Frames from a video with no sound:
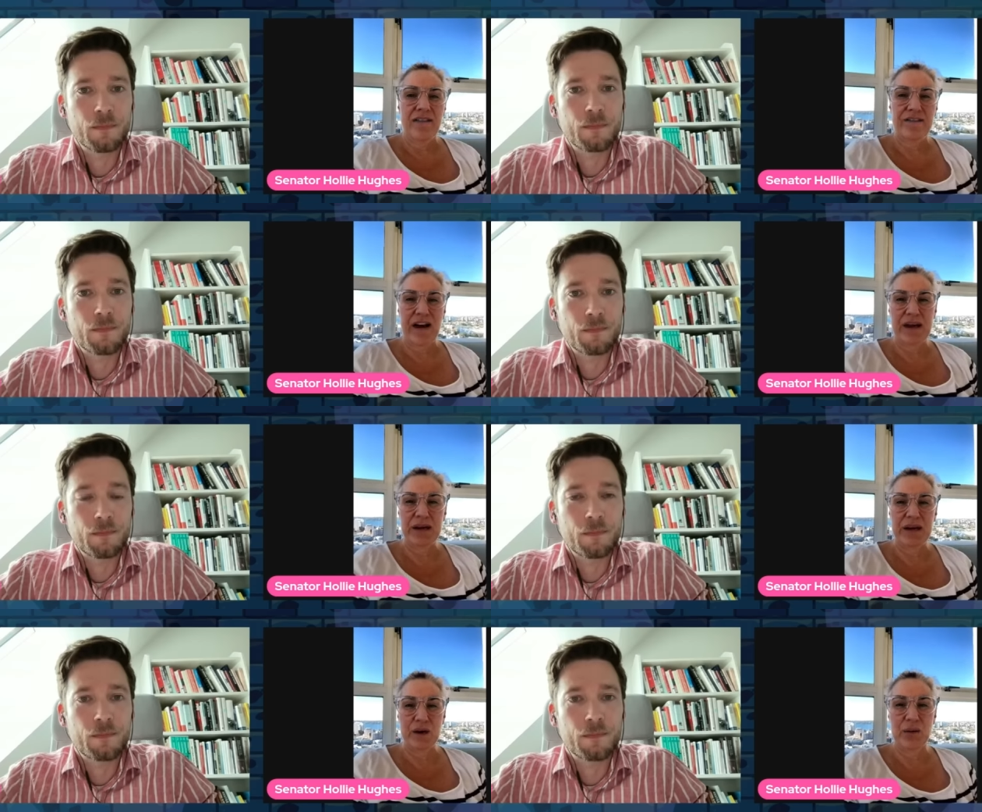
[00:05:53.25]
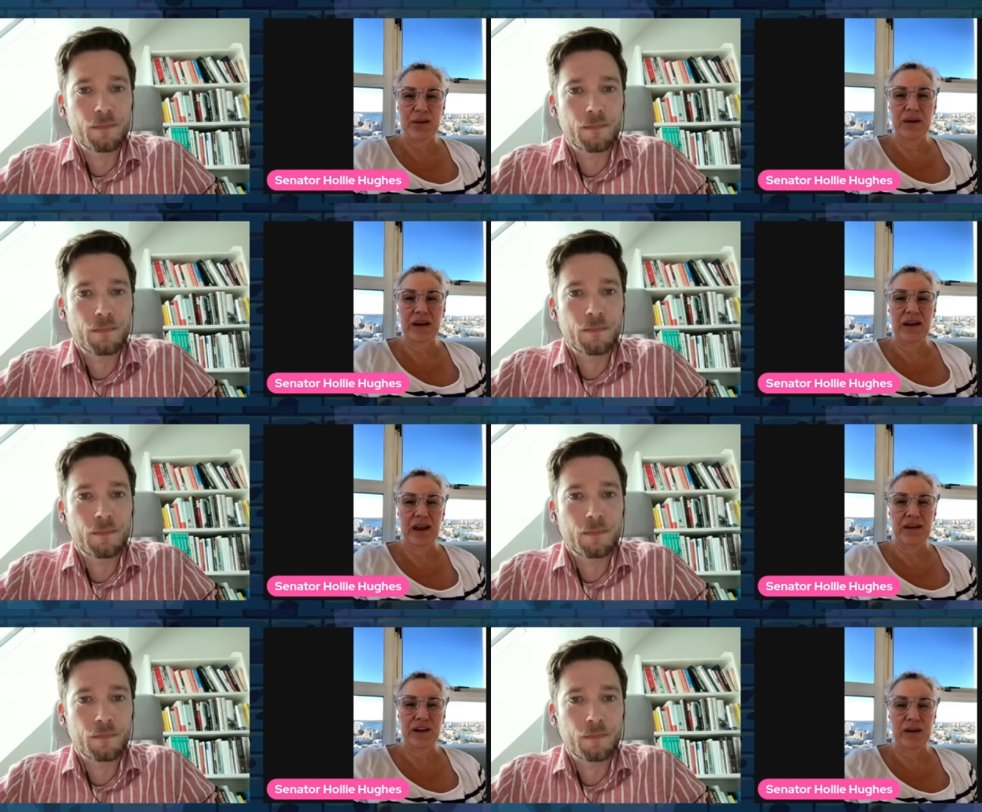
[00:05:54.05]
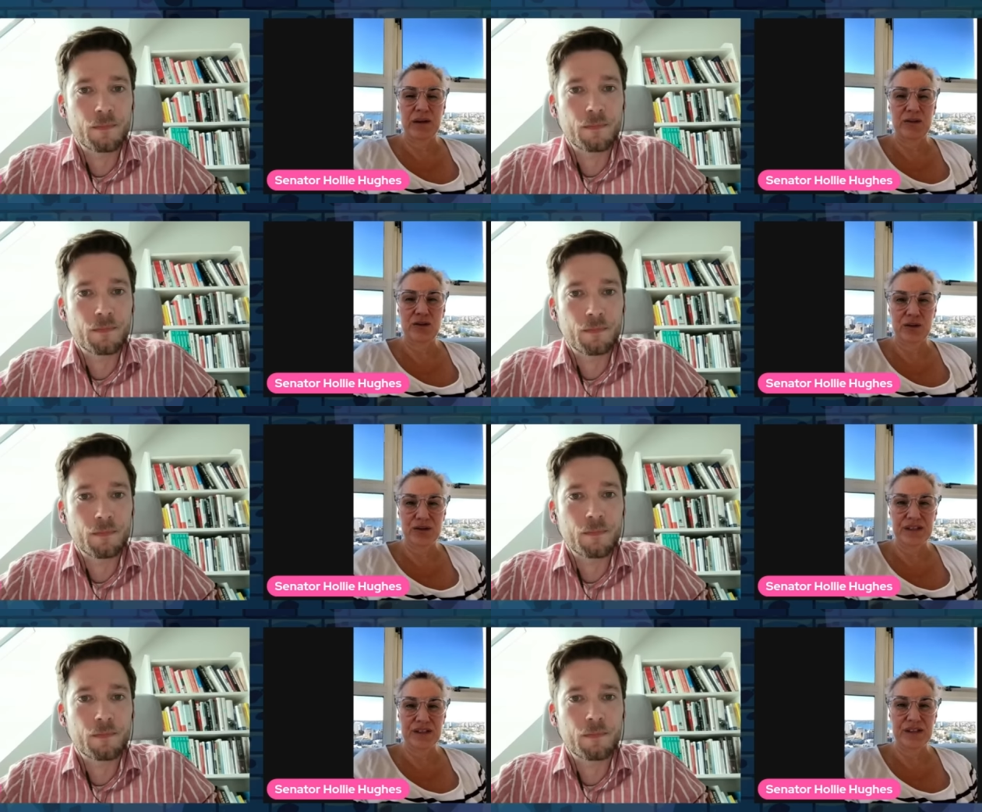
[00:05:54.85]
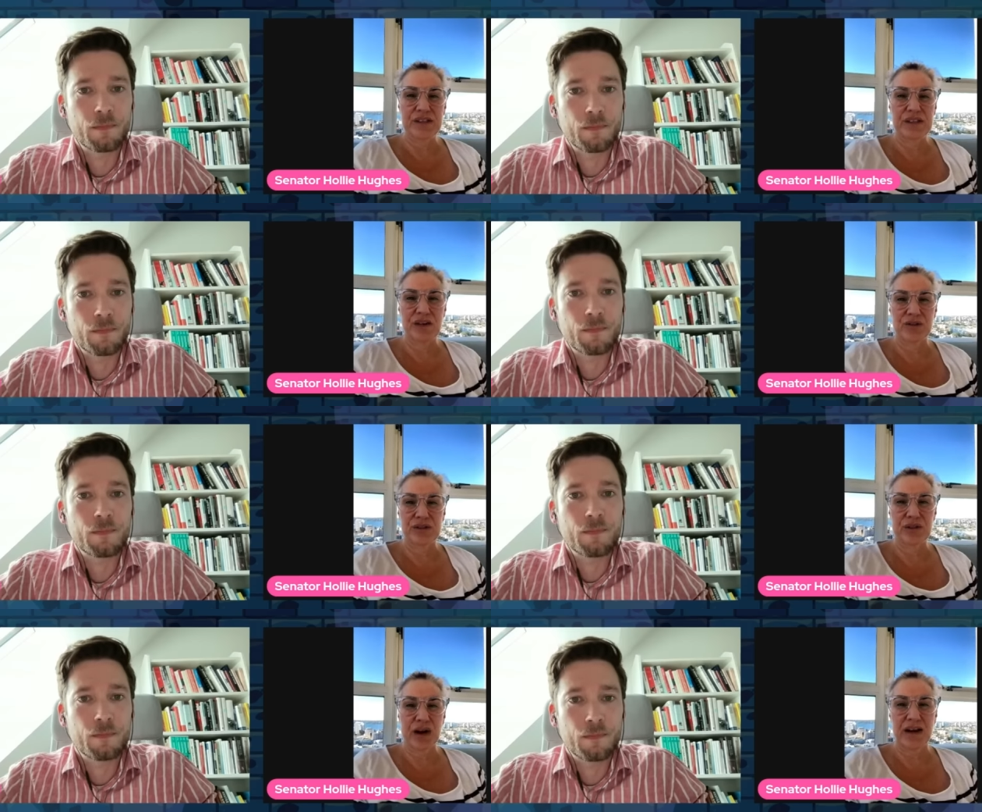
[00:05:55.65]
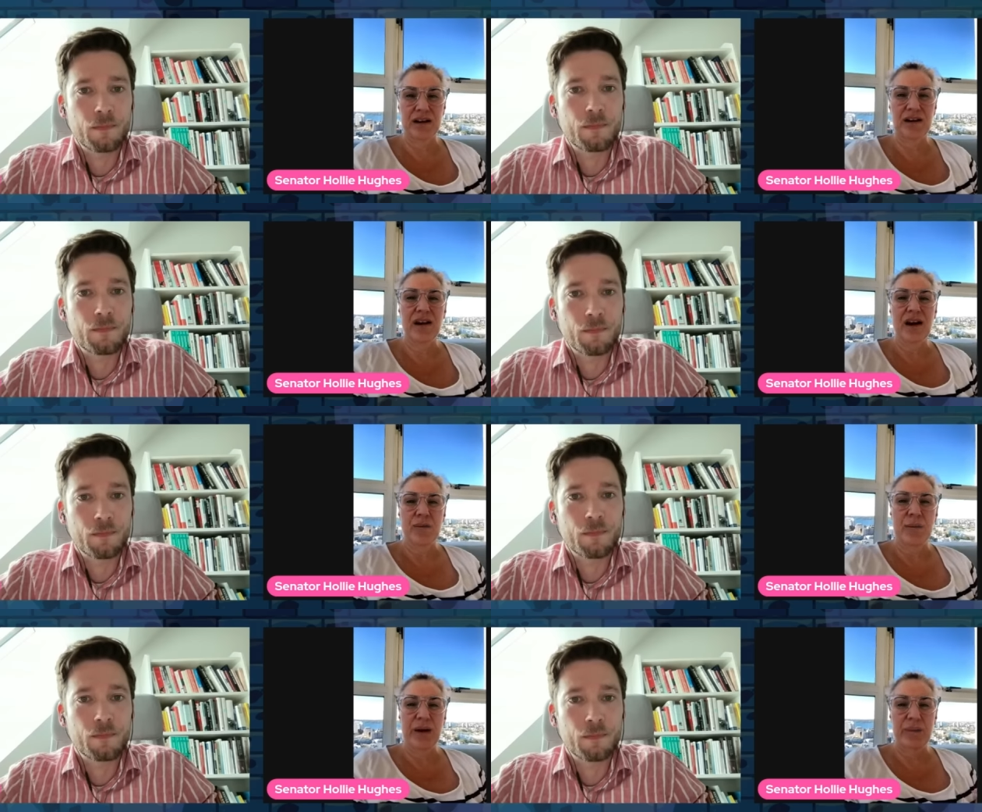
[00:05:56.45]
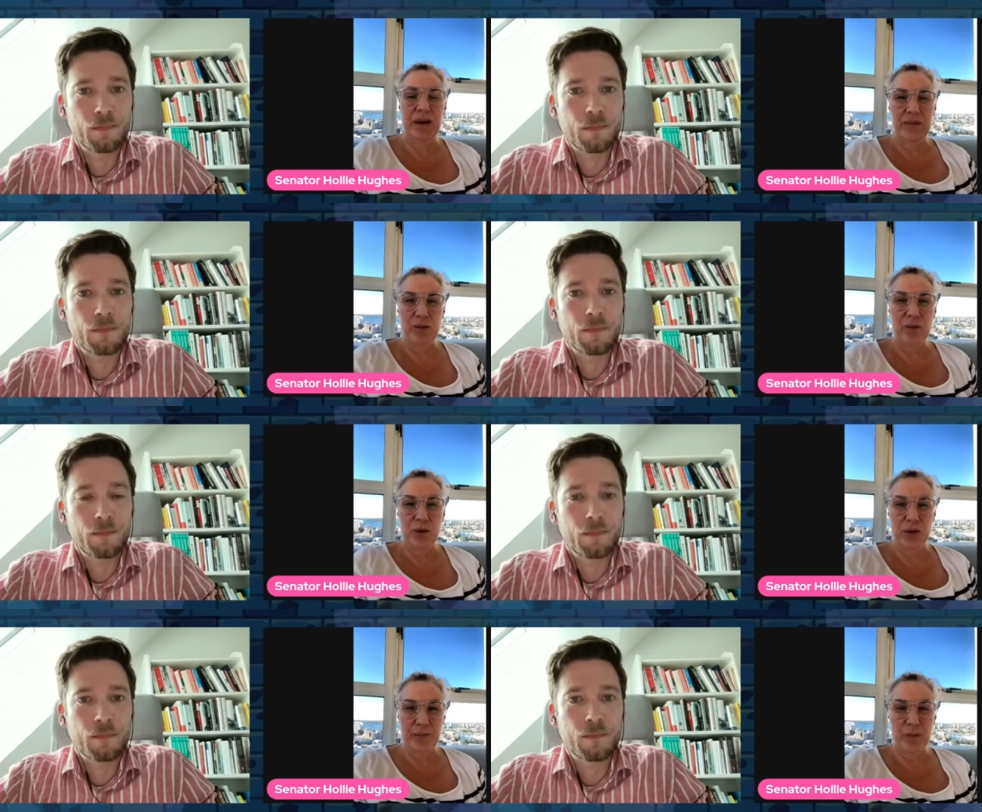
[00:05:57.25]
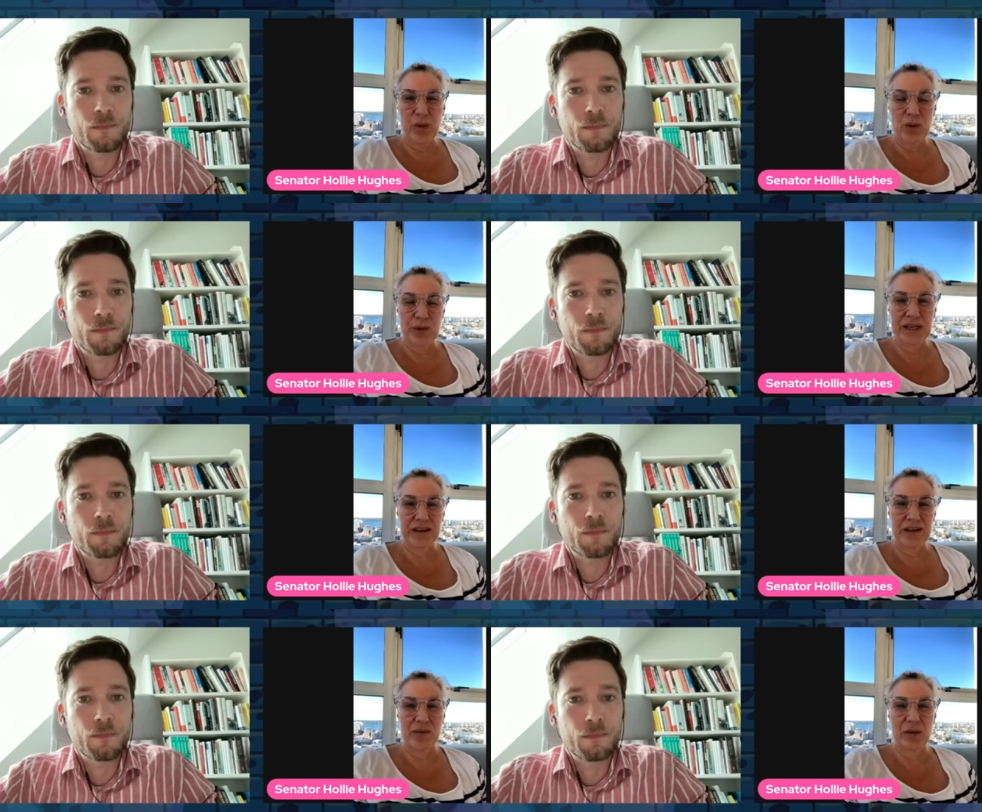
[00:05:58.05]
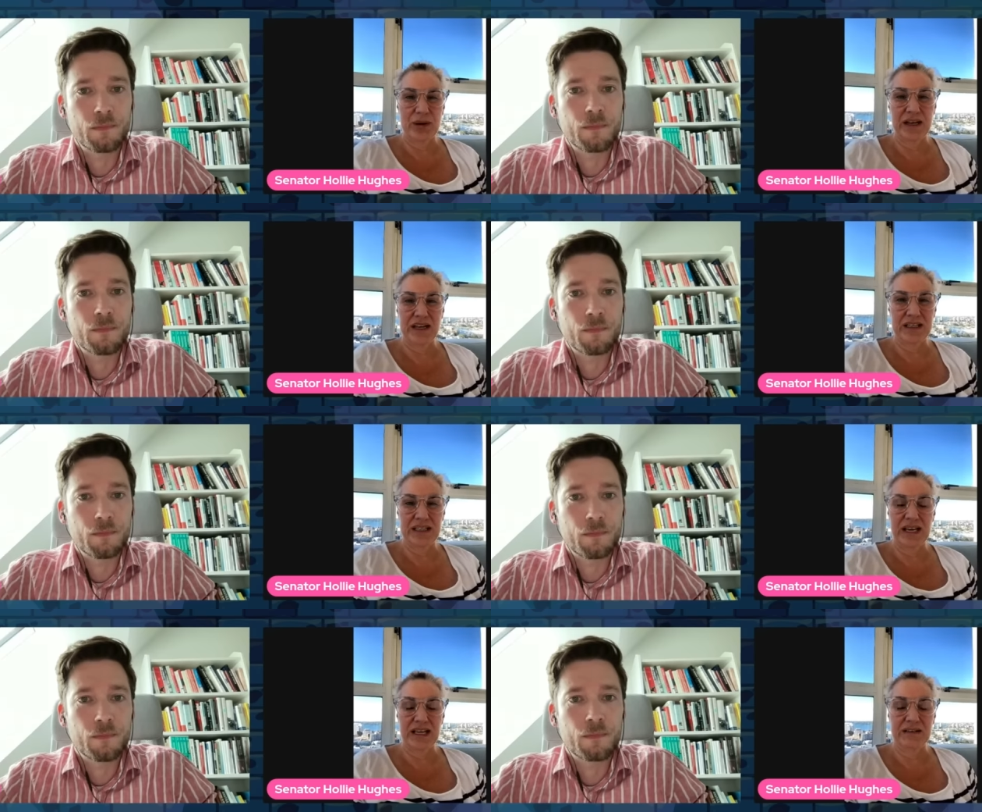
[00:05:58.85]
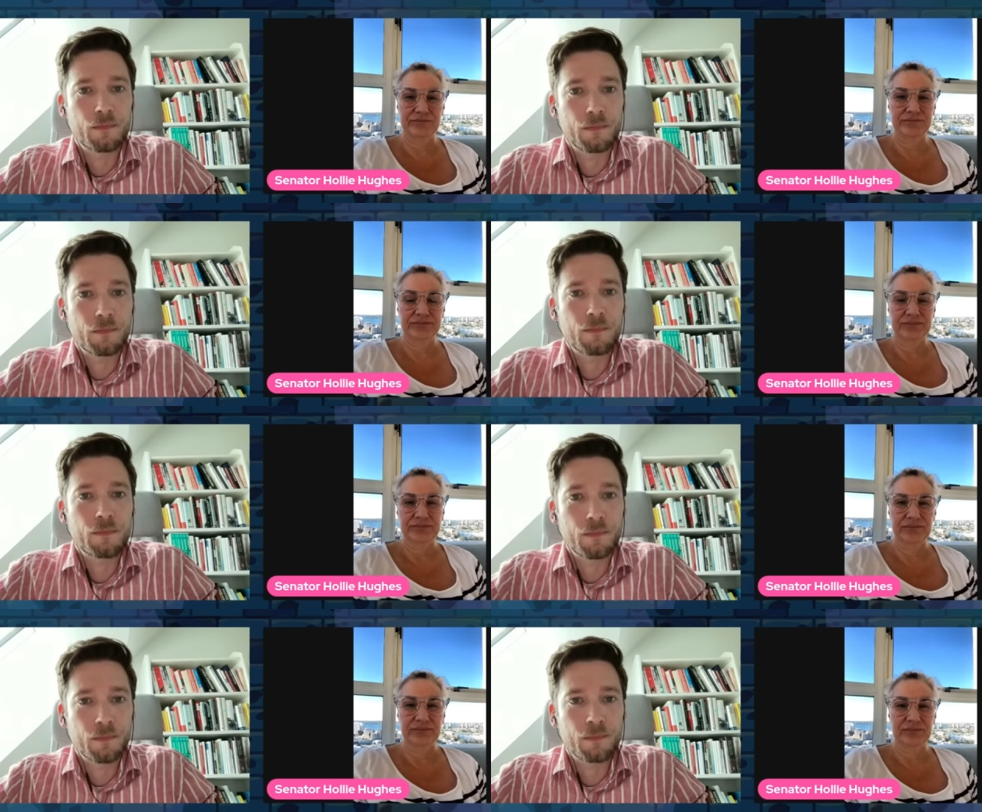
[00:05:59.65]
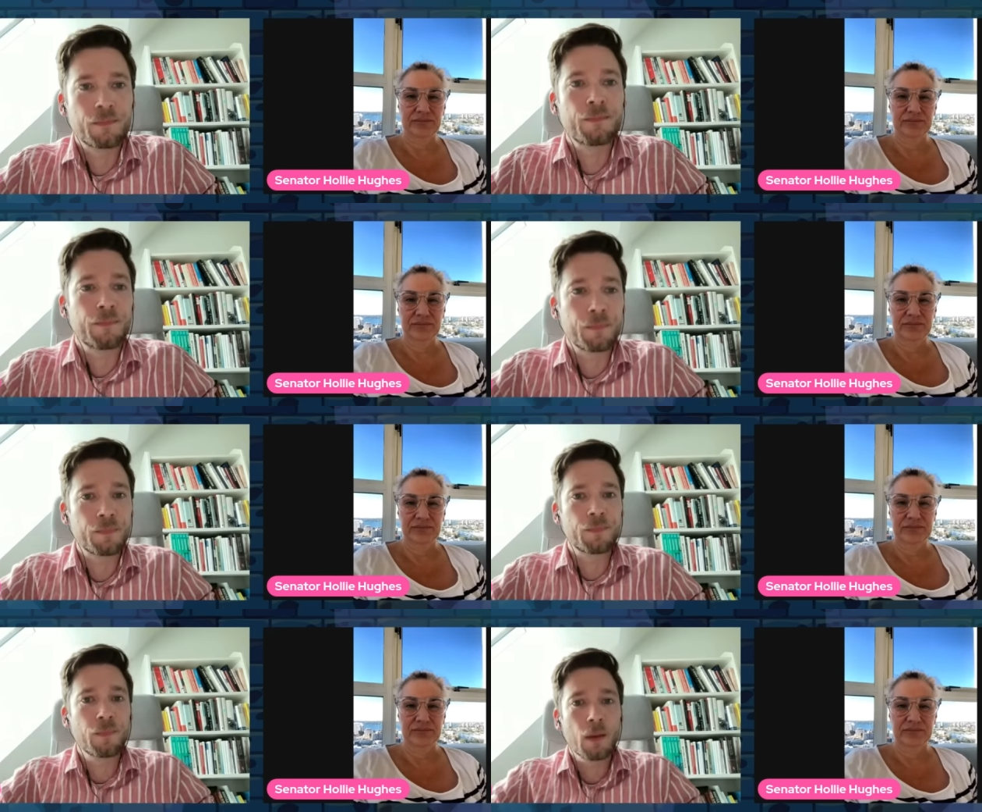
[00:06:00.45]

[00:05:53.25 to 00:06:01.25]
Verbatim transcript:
Speaker 1: vaping equipment and vaping juices in Australia, but people were importing their own nicotine.
Speaker 2: Mm-hmm, mm-hmm.